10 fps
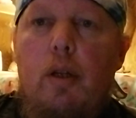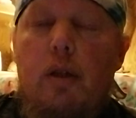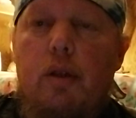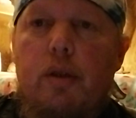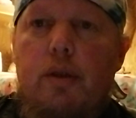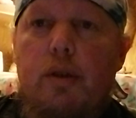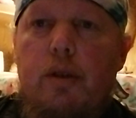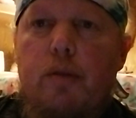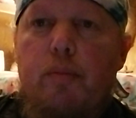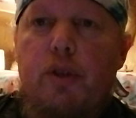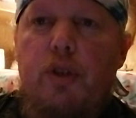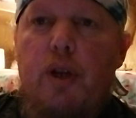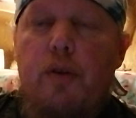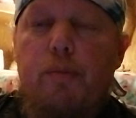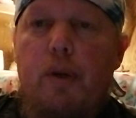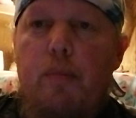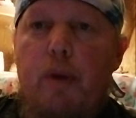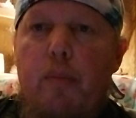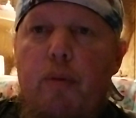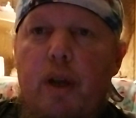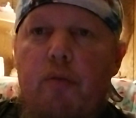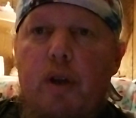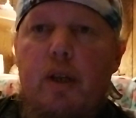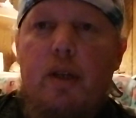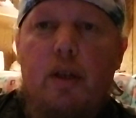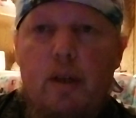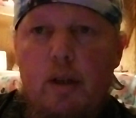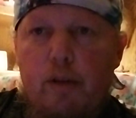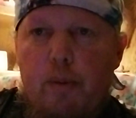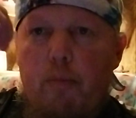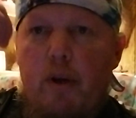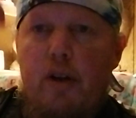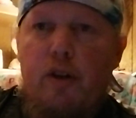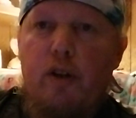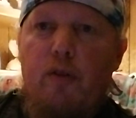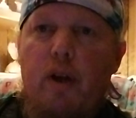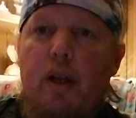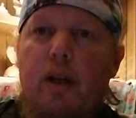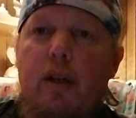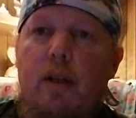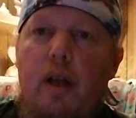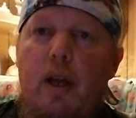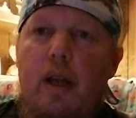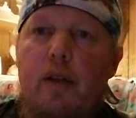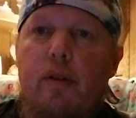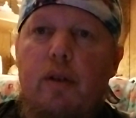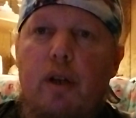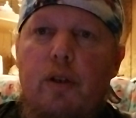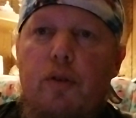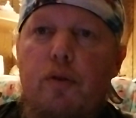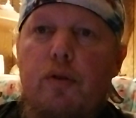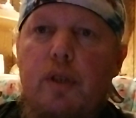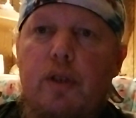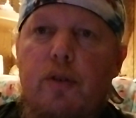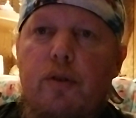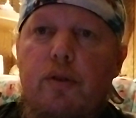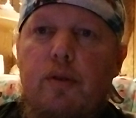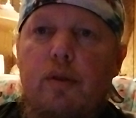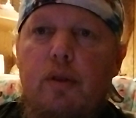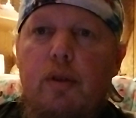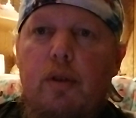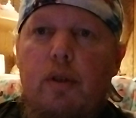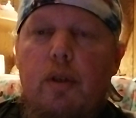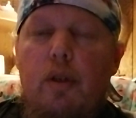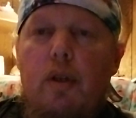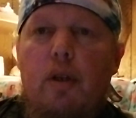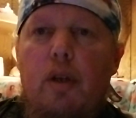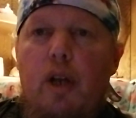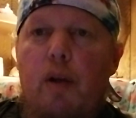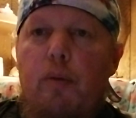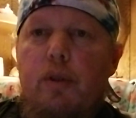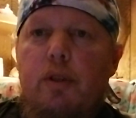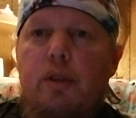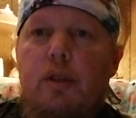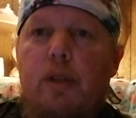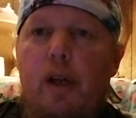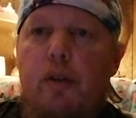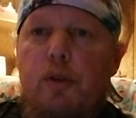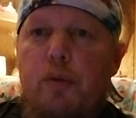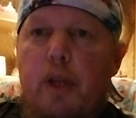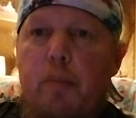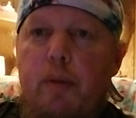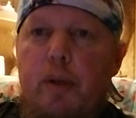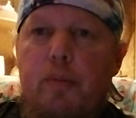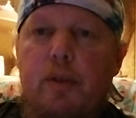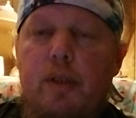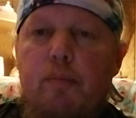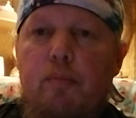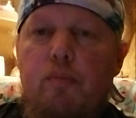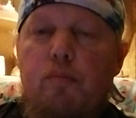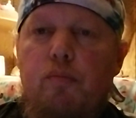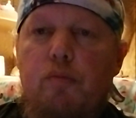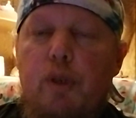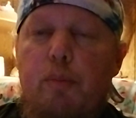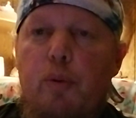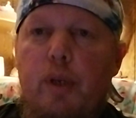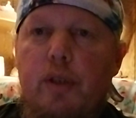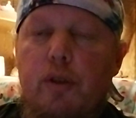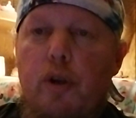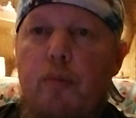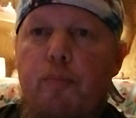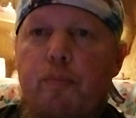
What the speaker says: This channel is about my brain wreck because my brain took a wreck. I had nocturnal seizures, and I was just diagnosed with epilepsy a couple weeks ago.